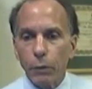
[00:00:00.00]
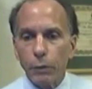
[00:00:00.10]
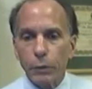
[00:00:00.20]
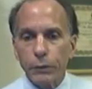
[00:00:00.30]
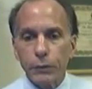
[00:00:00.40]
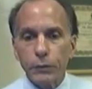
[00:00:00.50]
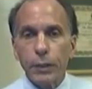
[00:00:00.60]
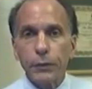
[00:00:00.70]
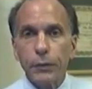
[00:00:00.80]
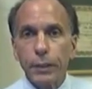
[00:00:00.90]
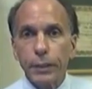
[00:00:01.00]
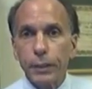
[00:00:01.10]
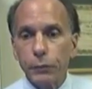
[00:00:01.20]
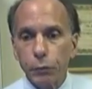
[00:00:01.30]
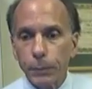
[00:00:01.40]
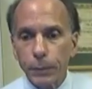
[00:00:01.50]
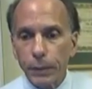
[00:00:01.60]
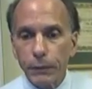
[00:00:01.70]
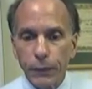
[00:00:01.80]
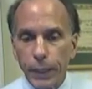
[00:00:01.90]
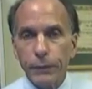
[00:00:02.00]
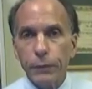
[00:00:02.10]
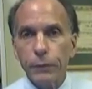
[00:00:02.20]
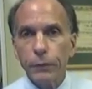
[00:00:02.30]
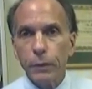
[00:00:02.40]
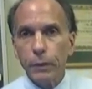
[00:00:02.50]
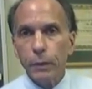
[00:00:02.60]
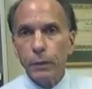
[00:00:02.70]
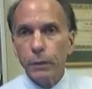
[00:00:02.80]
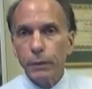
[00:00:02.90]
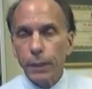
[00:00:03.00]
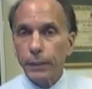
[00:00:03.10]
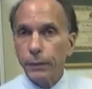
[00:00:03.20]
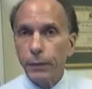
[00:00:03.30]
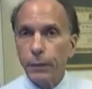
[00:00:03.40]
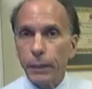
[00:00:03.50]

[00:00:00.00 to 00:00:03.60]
we will discuss the contributing factors that